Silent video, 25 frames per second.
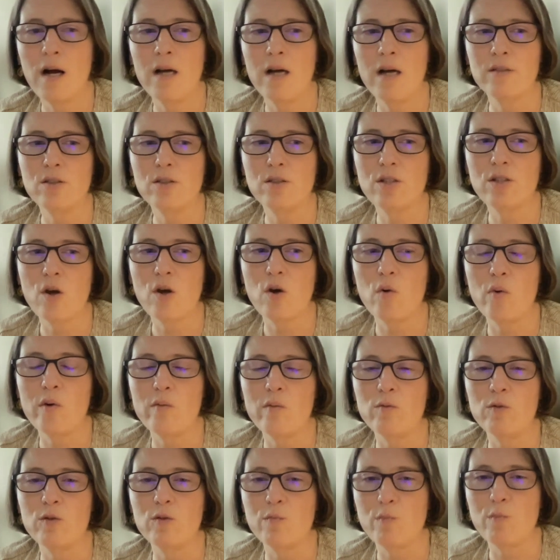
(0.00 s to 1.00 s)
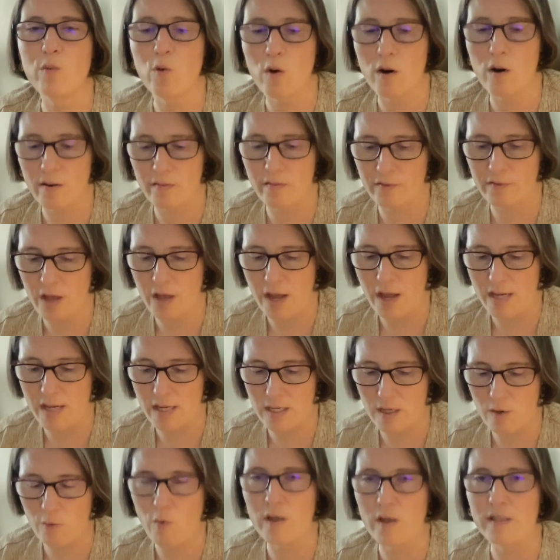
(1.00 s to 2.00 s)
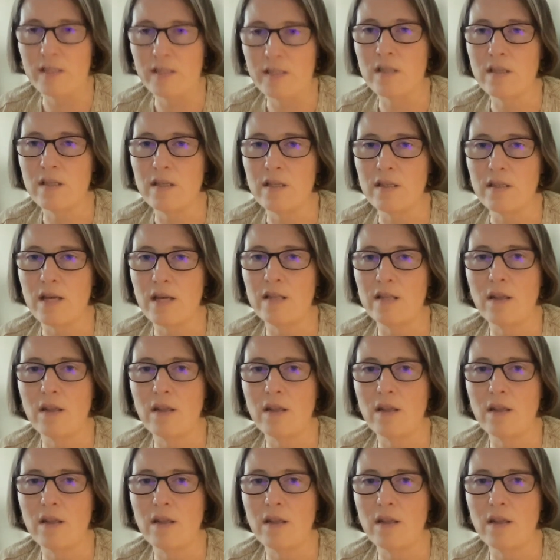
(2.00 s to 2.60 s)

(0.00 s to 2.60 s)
So it was more of like, it wasn't that they